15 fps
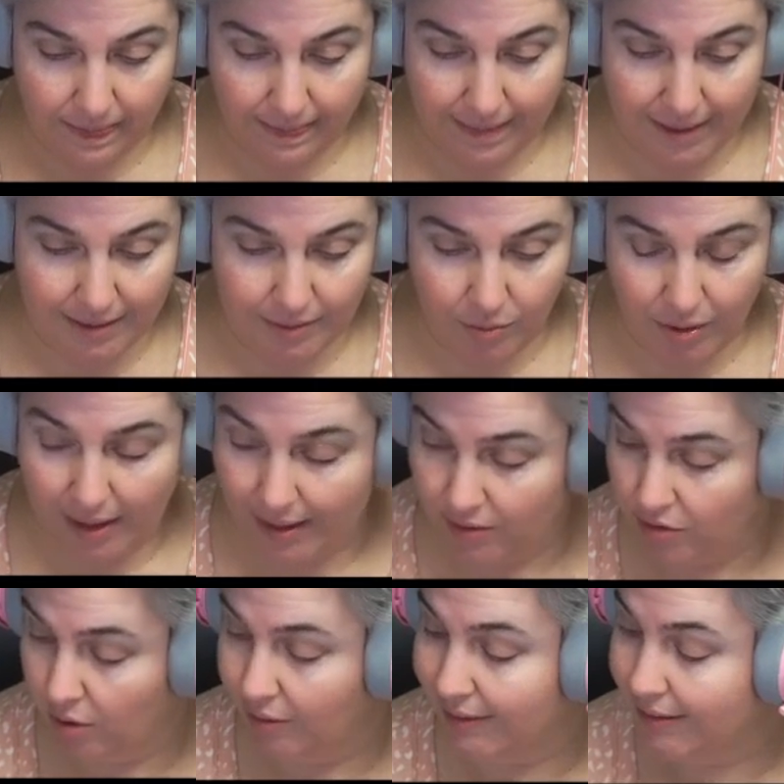That's okay.
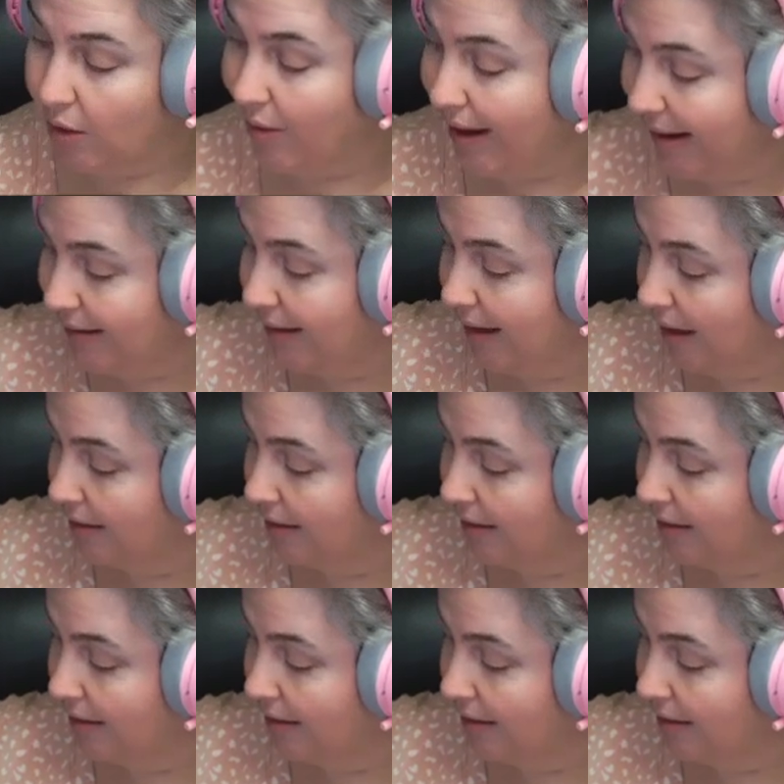So let's go ahead and get